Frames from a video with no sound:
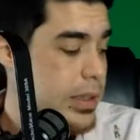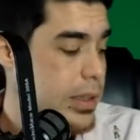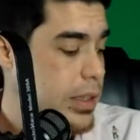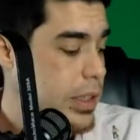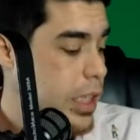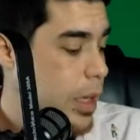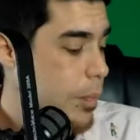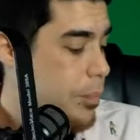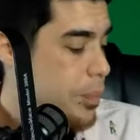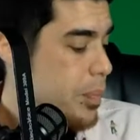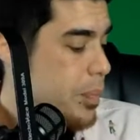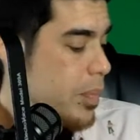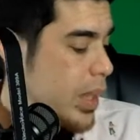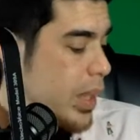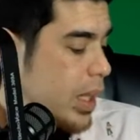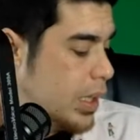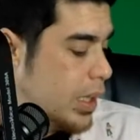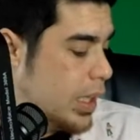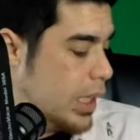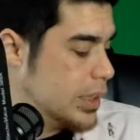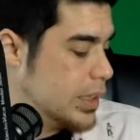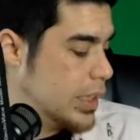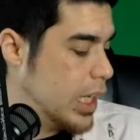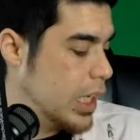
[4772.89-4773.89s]
So
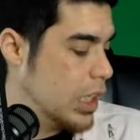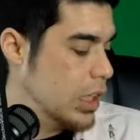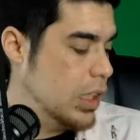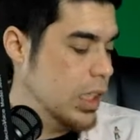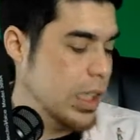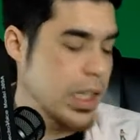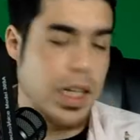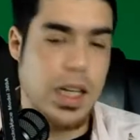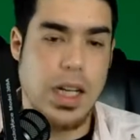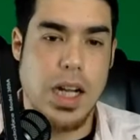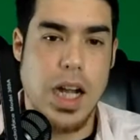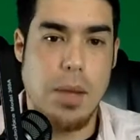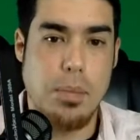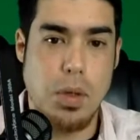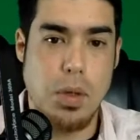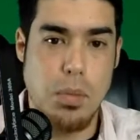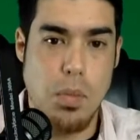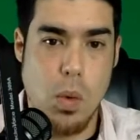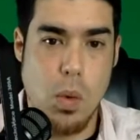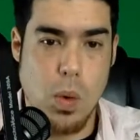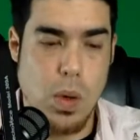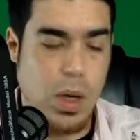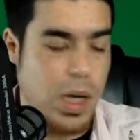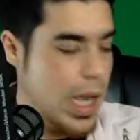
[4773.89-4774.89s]
let's take a look at a couple
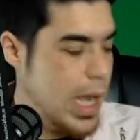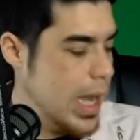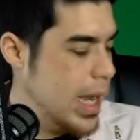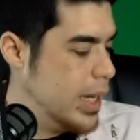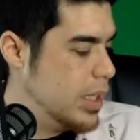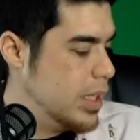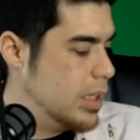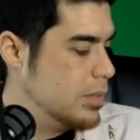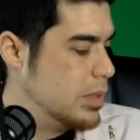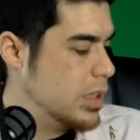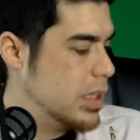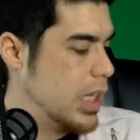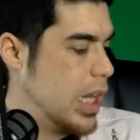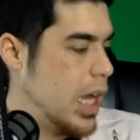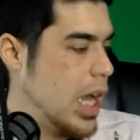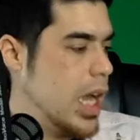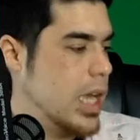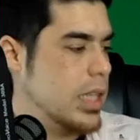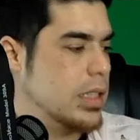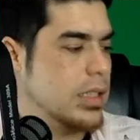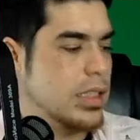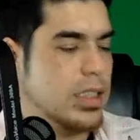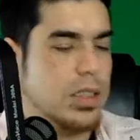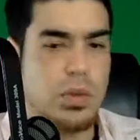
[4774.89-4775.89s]
more items.
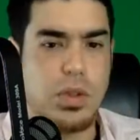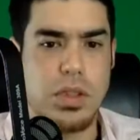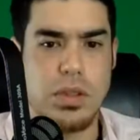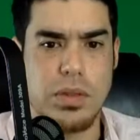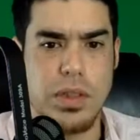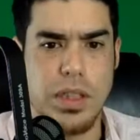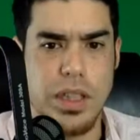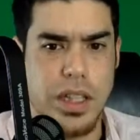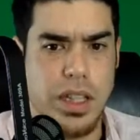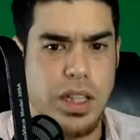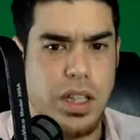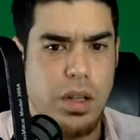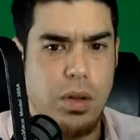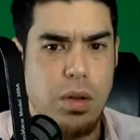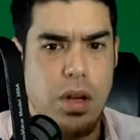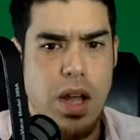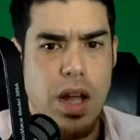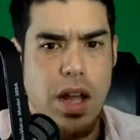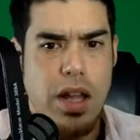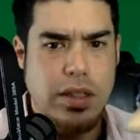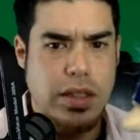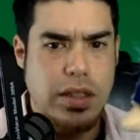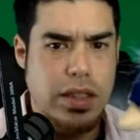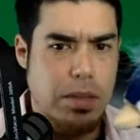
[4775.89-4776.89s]
Guys, this one's really cute.
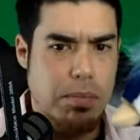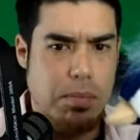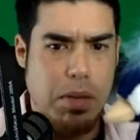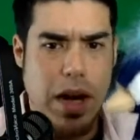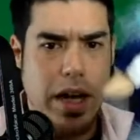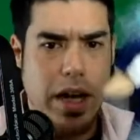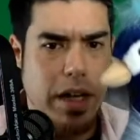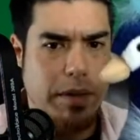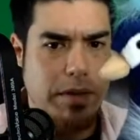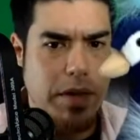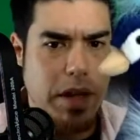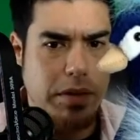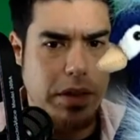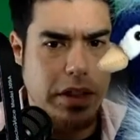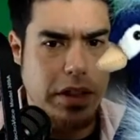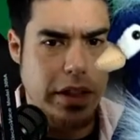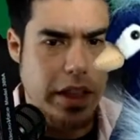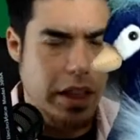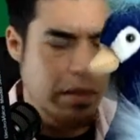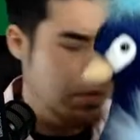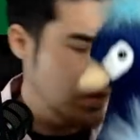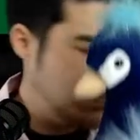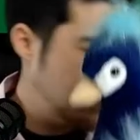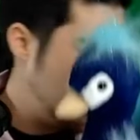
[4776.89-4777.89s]
This is a brand I've never
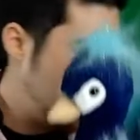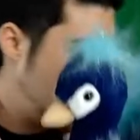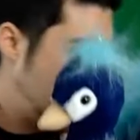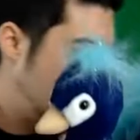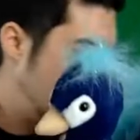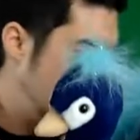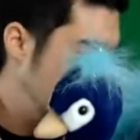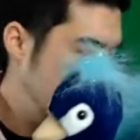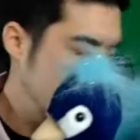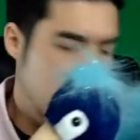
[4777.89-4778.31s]
seen before.